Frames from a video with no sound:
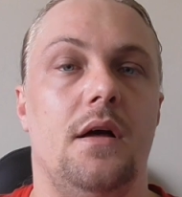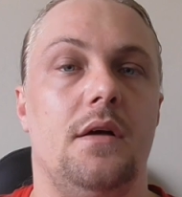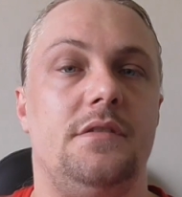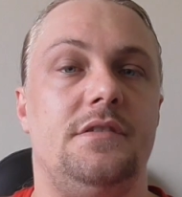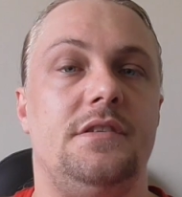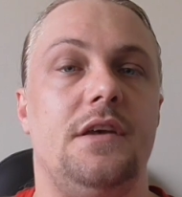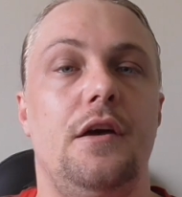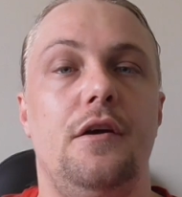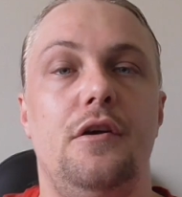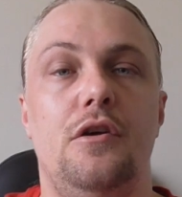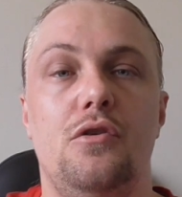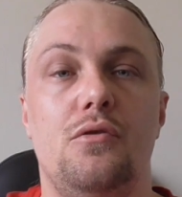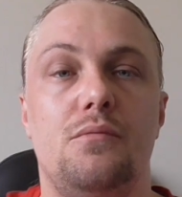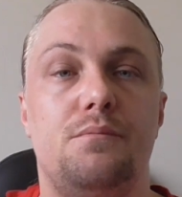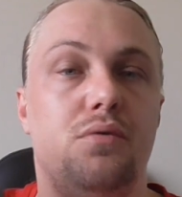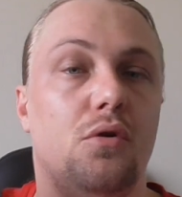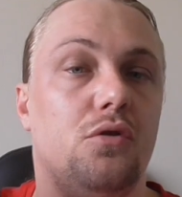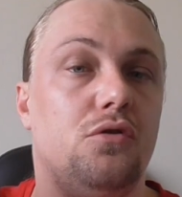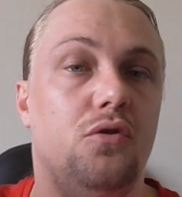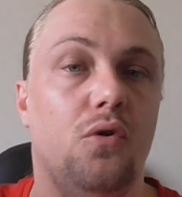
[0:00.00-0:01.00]
Say you
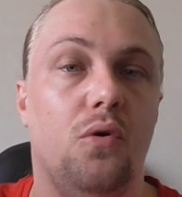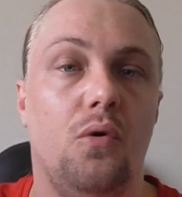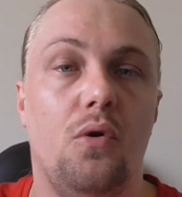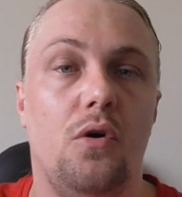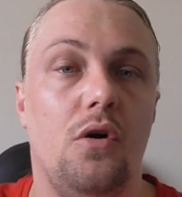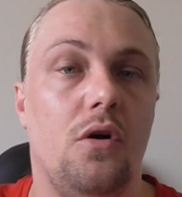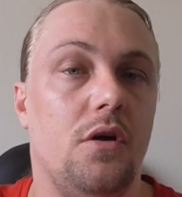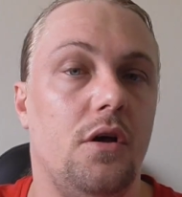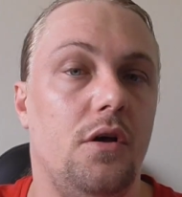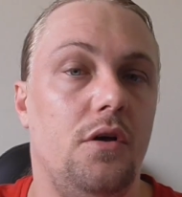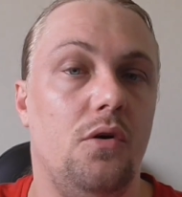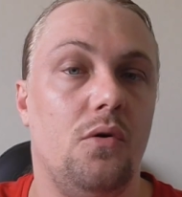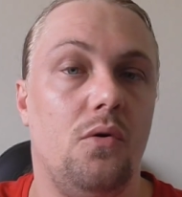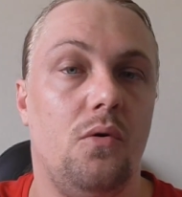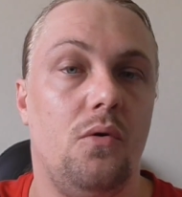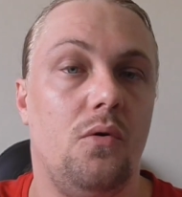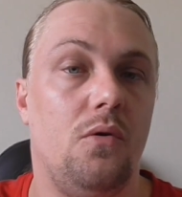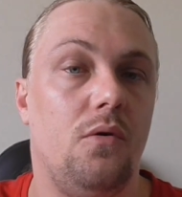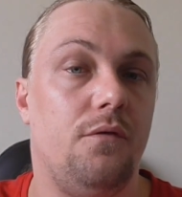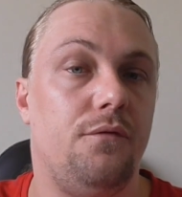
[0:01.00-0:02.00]
booked
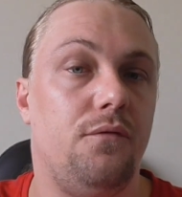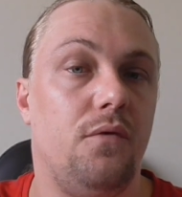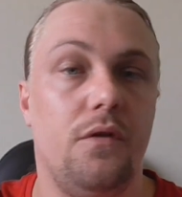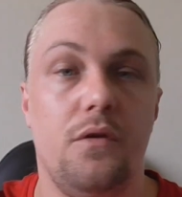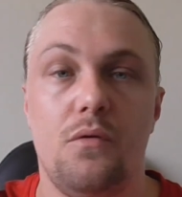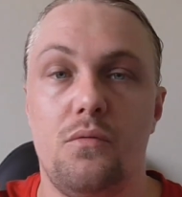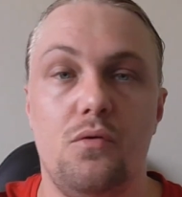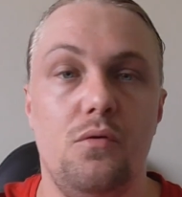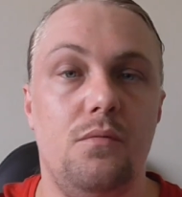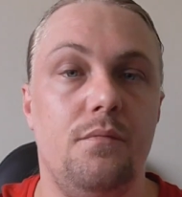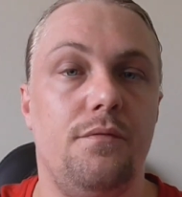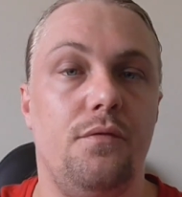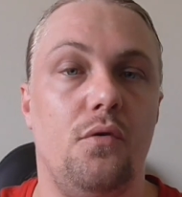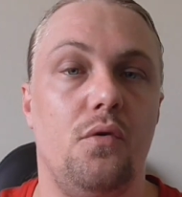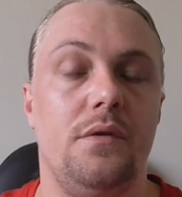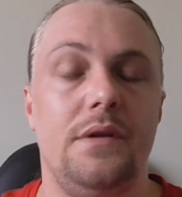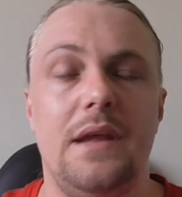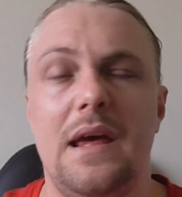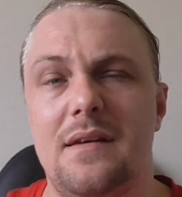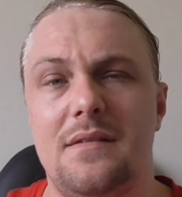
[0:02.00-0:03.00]
your for the room
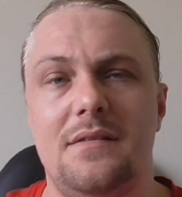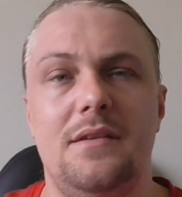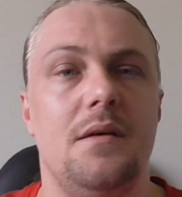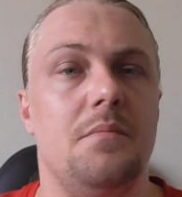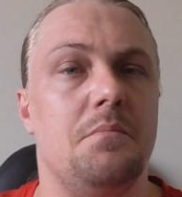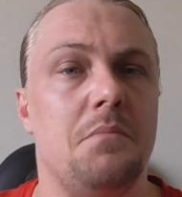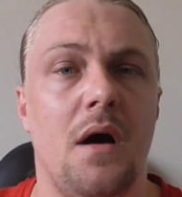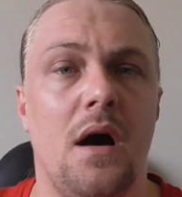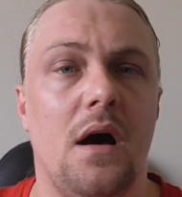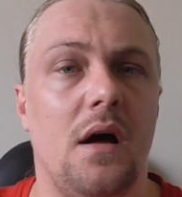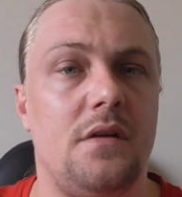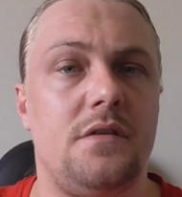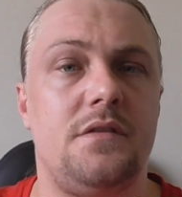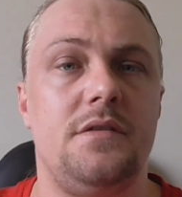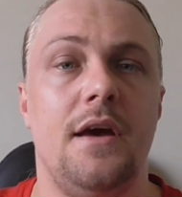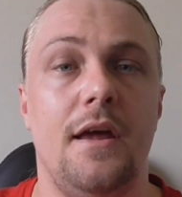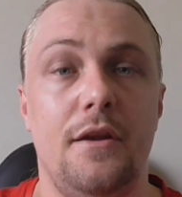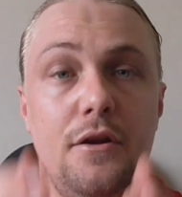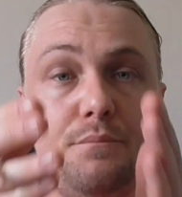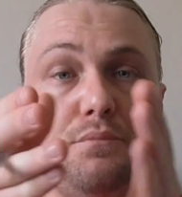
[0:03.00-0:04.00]
for next year March,
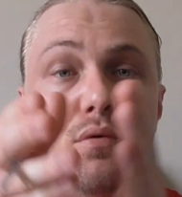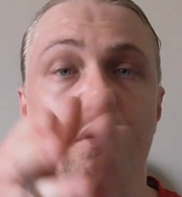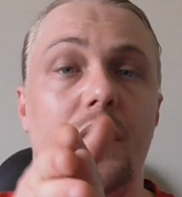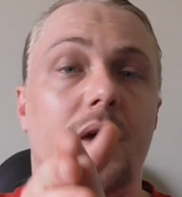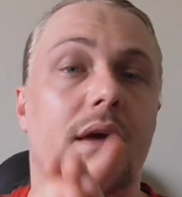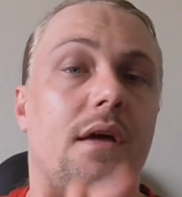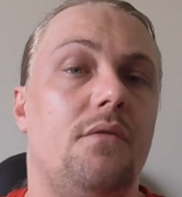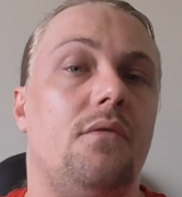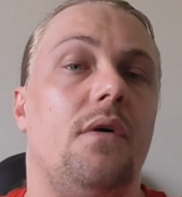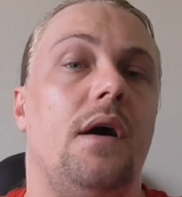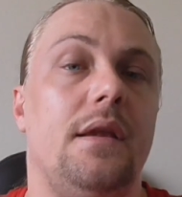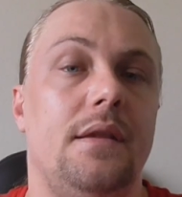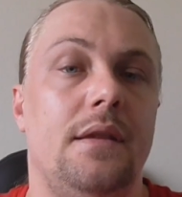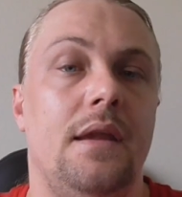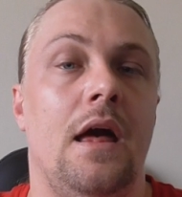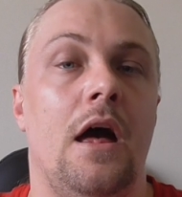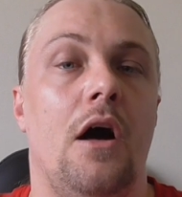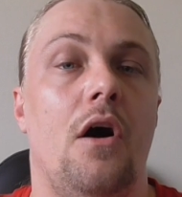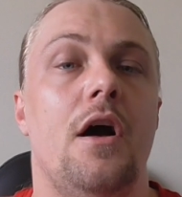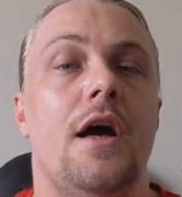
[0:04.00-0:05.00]
and you're booking it right
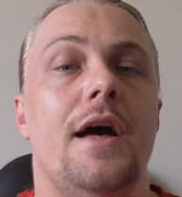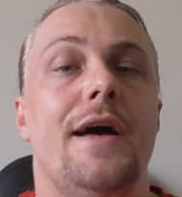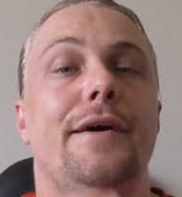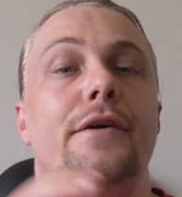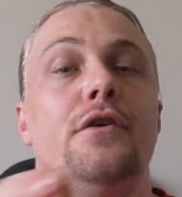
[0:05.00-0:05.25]
now.